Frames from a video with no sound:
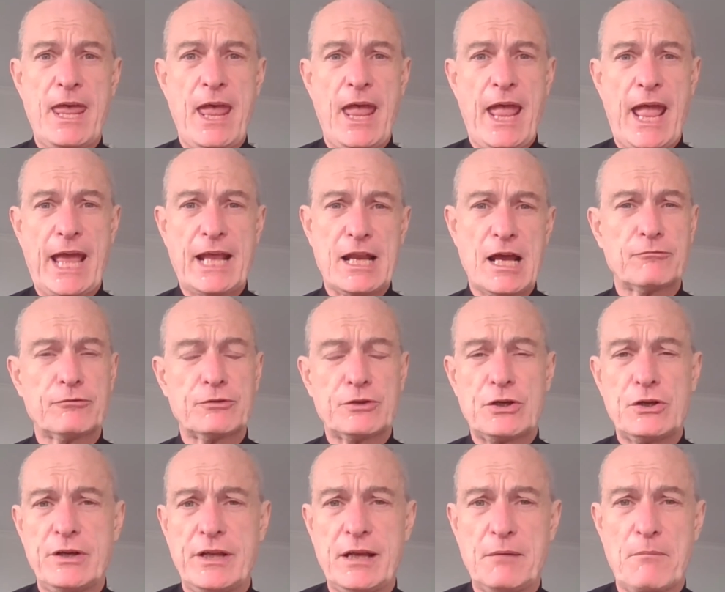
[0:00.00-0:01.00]
And I've
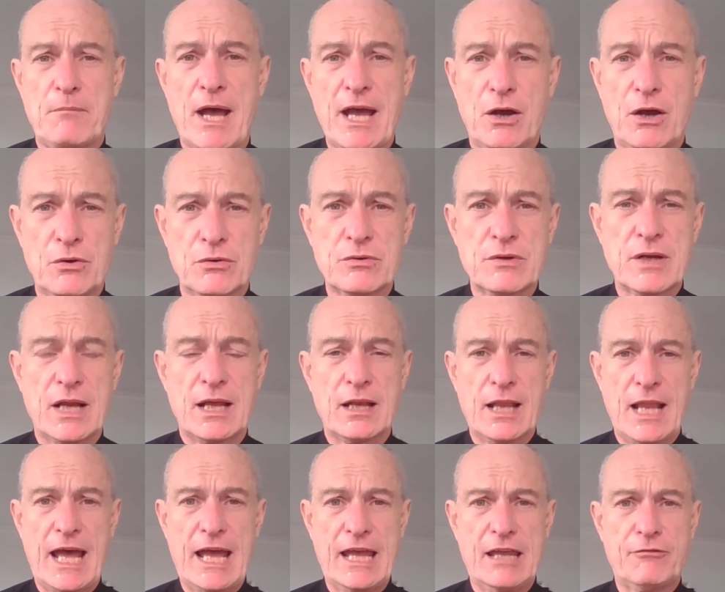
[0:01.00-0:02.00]
learned in my own
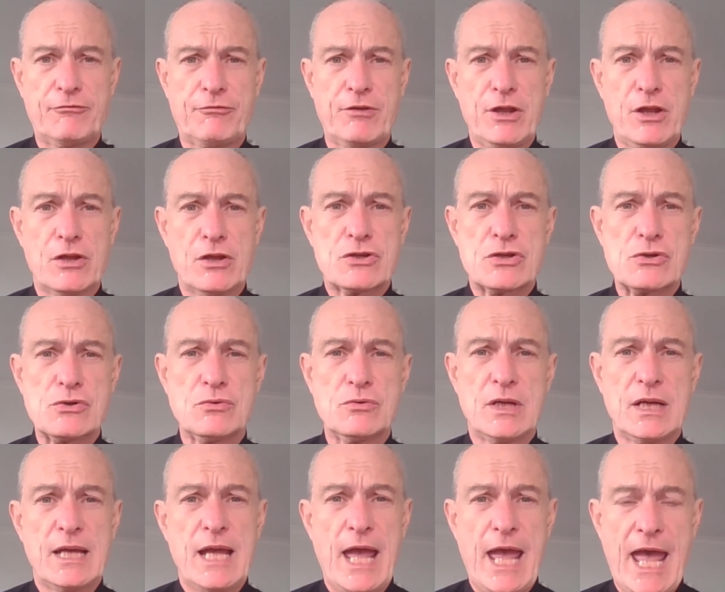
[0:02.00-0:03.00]
life
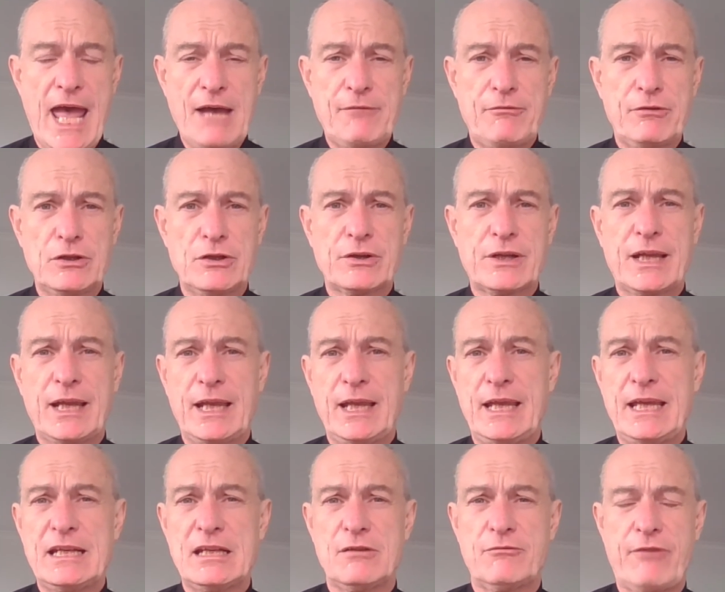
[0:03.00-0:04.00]
to have a look
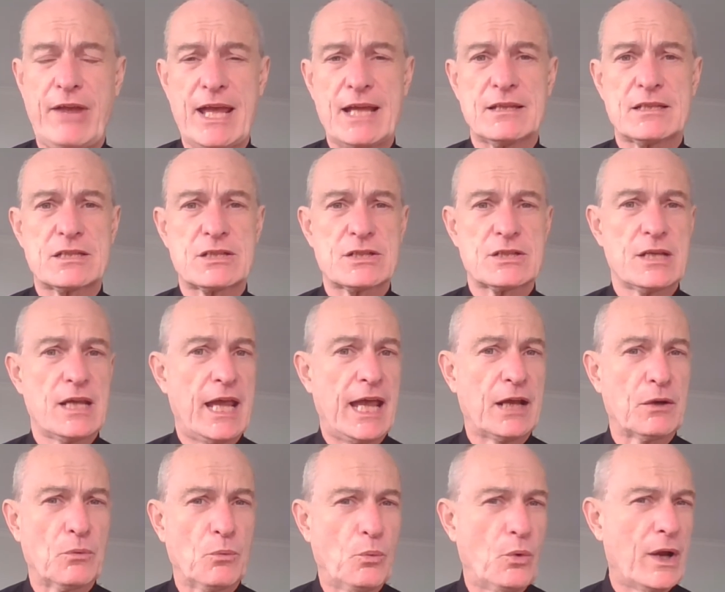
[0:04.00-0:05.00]
in advance
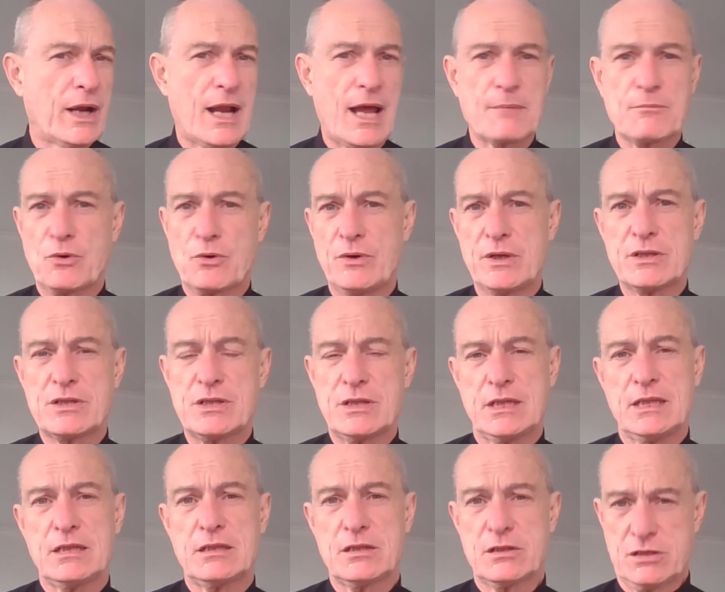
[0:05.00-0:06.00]
at what I'm going to
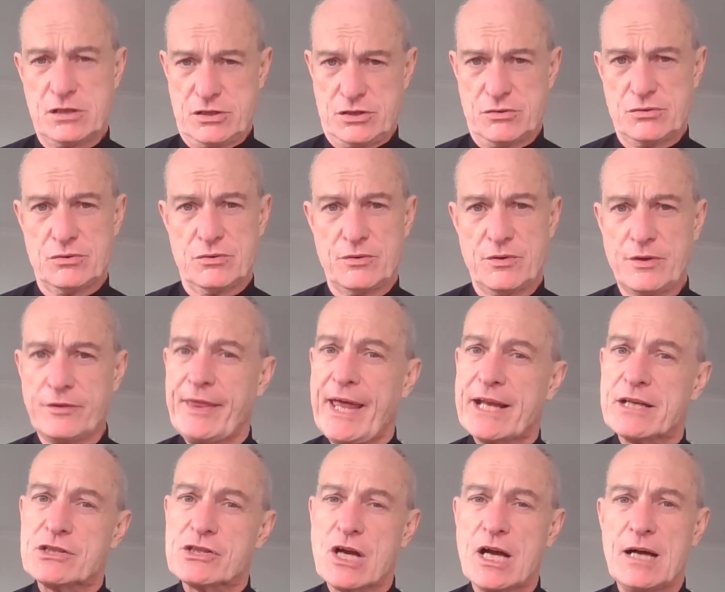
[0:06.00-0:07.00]
need to do
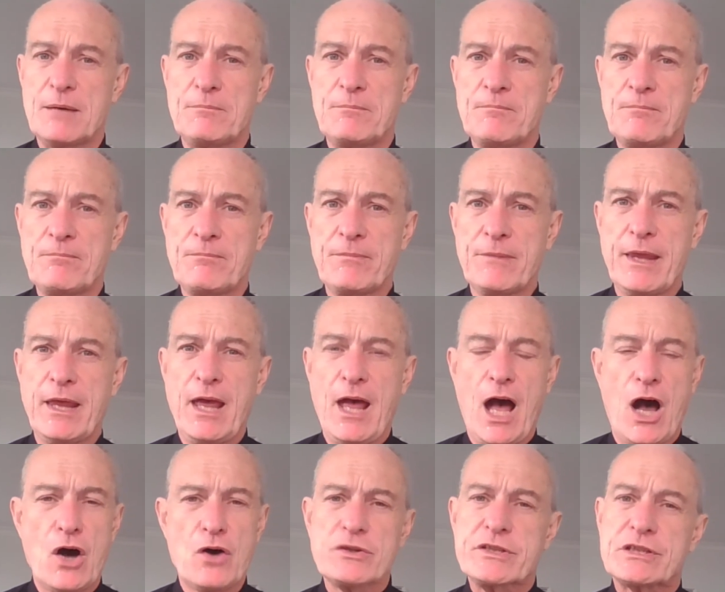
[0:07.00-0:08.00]
that job.
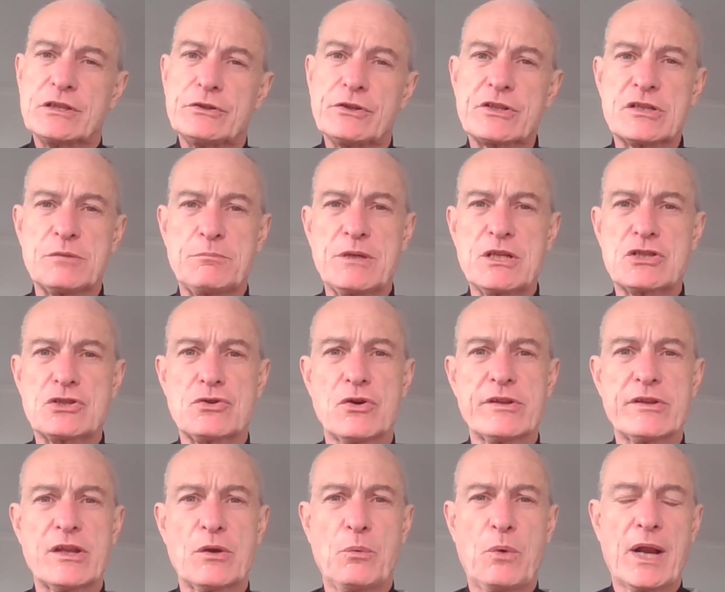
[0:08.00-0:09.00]
Also look to be
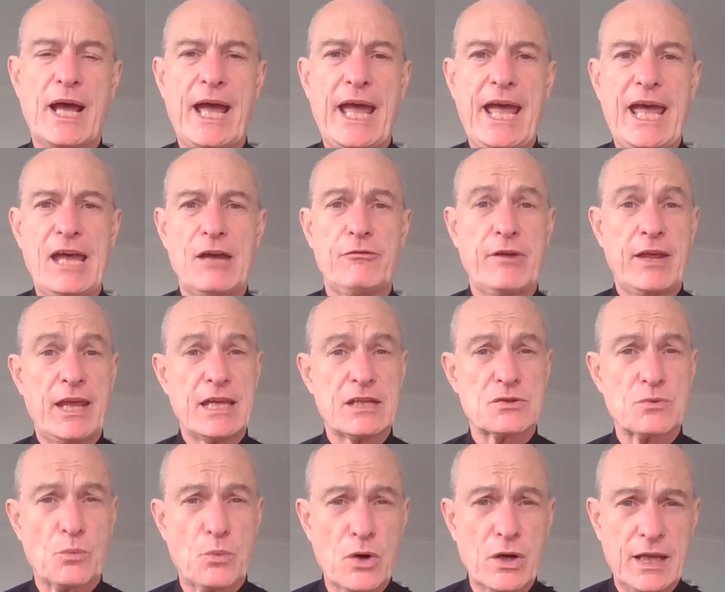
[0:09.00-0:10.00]
sure that what I have
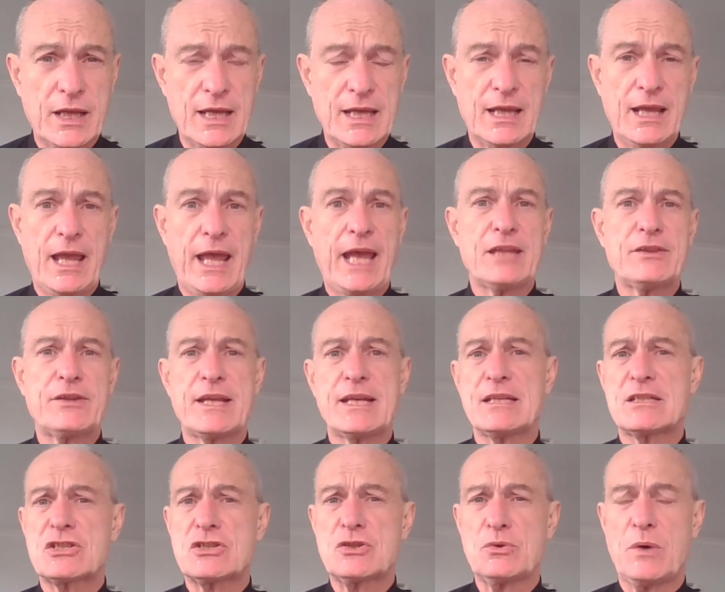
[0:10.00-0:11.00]
is working and that
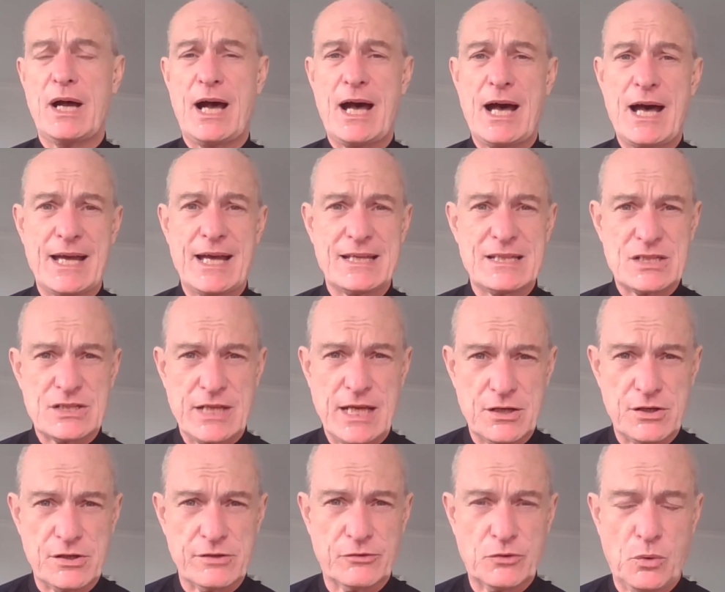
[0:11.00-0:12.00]
it's to a high
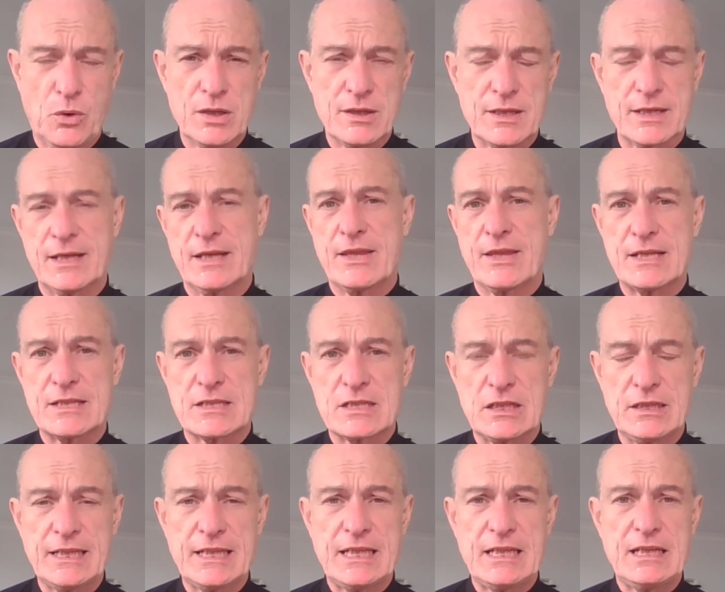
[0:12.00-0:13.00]
standard of quality, that it's
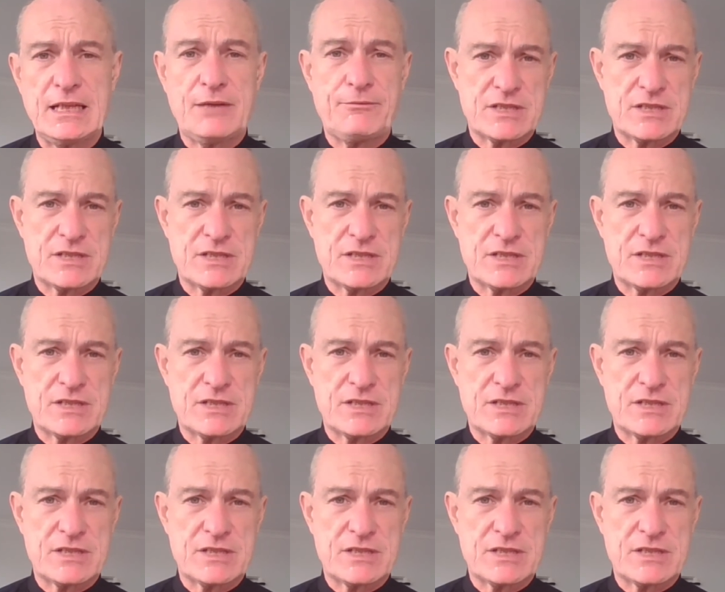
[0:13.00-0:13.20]
clean.